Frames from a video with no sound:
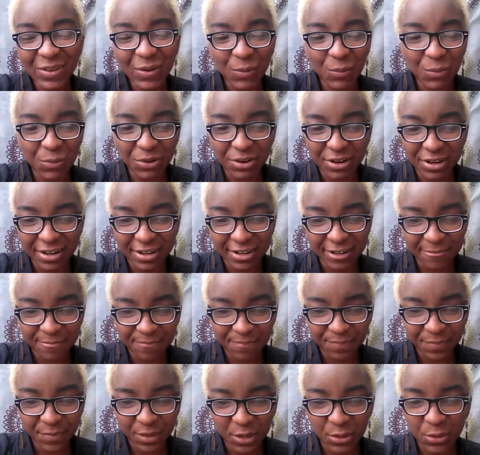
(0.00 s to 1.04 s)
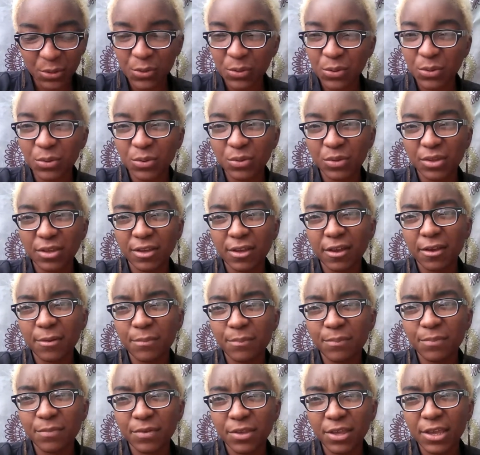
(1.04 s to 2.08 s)
Or, you know,
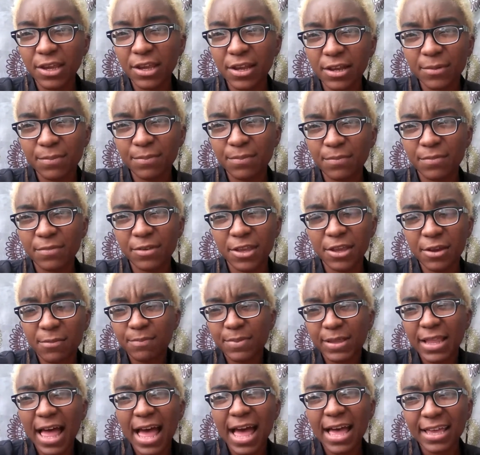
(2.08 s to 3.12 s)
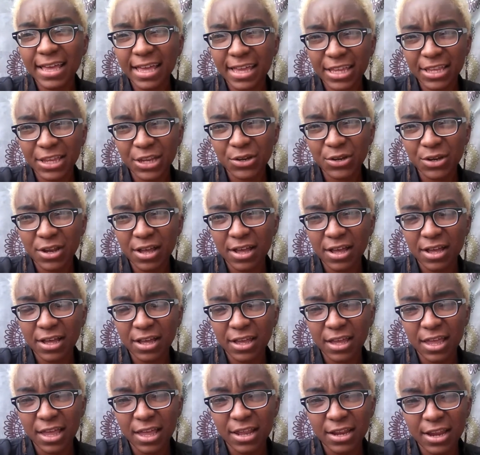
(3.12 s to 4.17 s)
you're black and you're not,
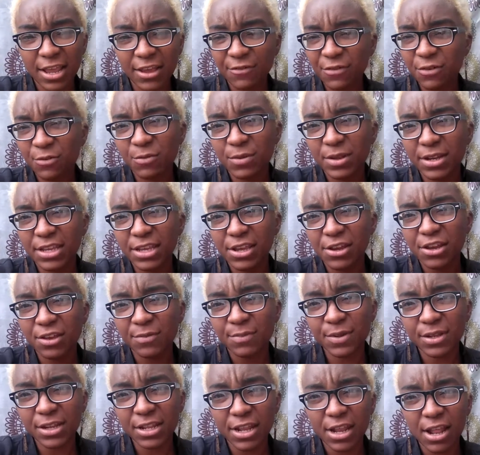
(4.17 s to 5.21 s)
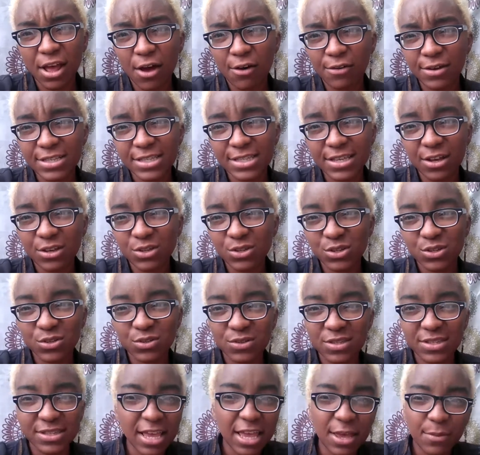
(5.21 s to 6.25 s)
and everyone in your community always tells
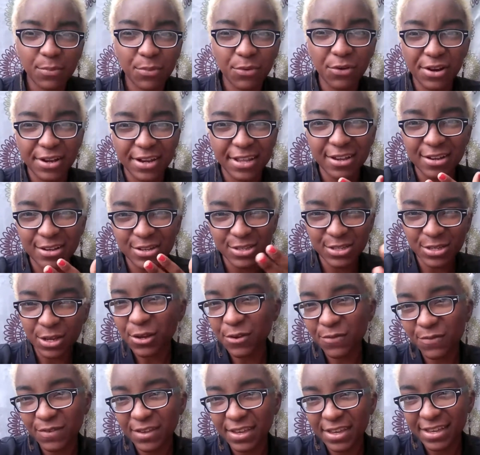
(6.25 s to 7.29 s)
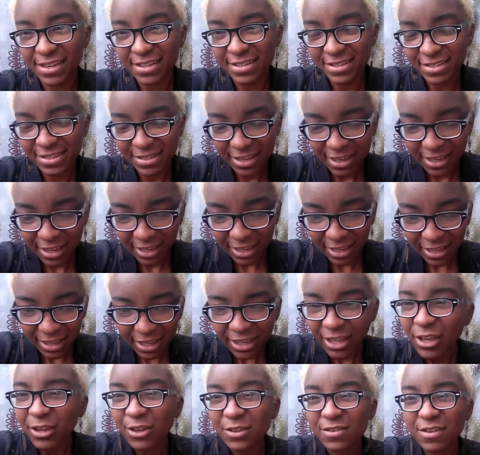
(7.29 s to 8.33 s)
you skateboarding or surfing is
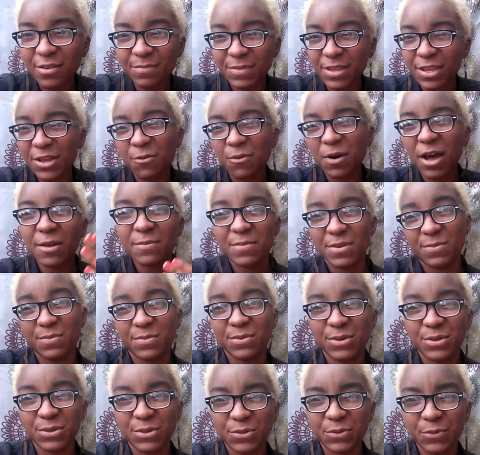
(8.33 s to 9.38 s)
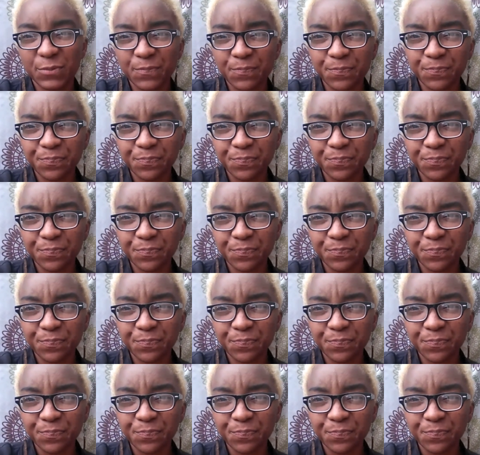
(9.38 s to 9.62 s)
something white people do.